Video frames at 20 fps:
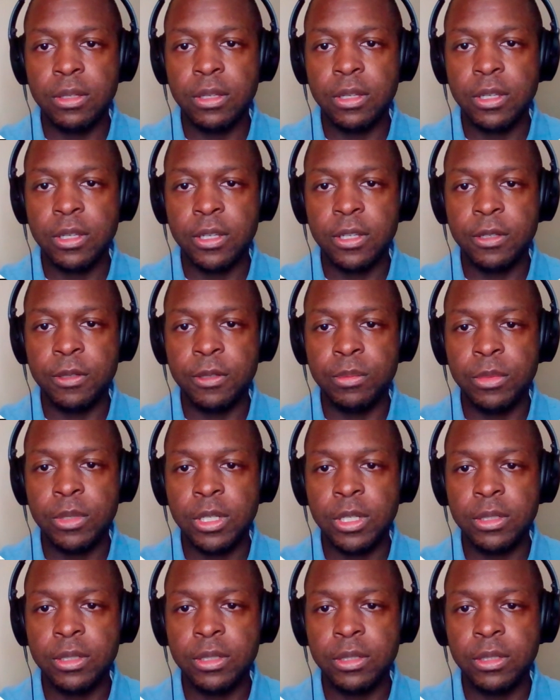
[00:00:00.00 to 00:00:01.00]
um,
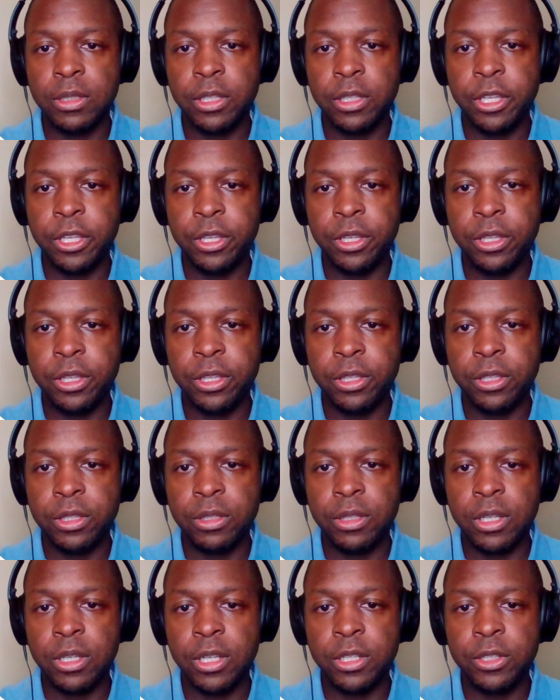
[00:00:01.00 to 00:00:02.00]

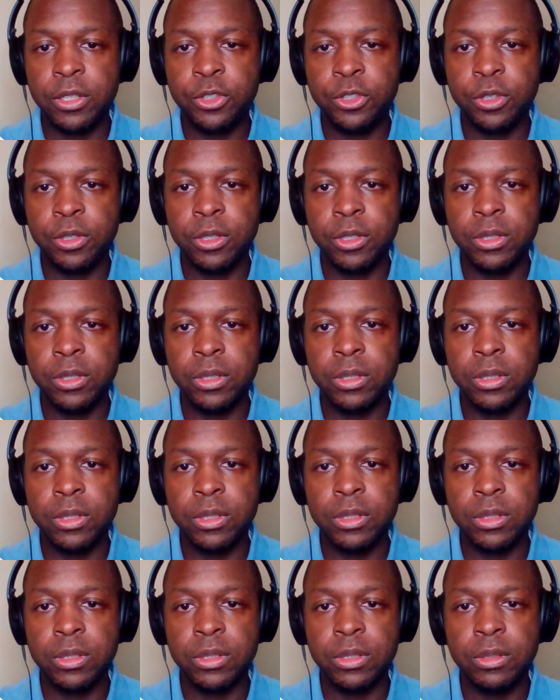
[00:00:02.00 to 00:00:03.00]

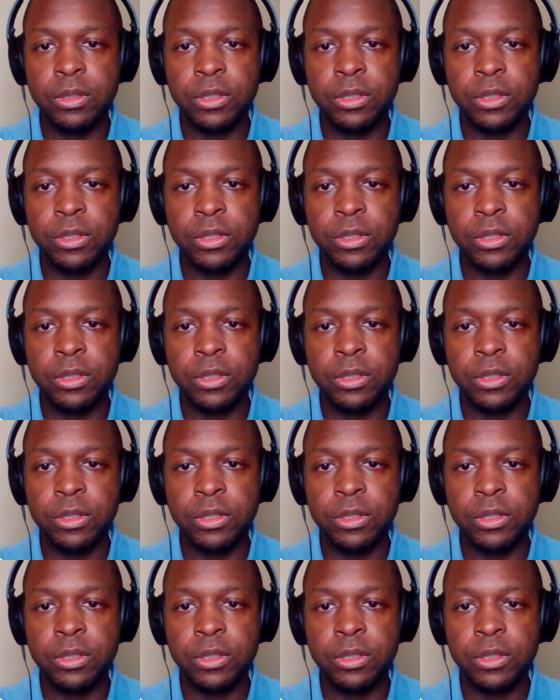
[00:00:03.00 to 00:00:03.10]
under,